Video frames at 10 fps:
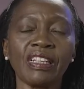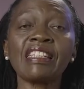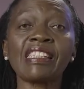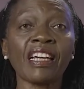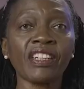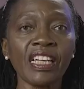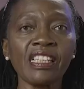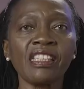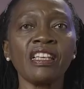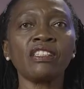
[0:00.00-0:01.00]
It's a
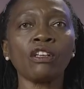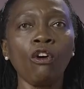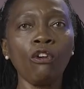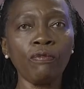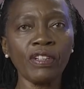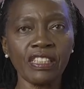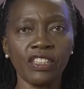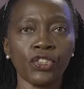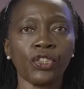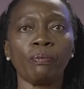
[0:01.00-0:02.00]
crisis of
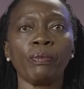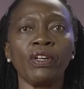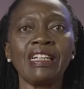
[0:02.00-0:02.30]
leadership.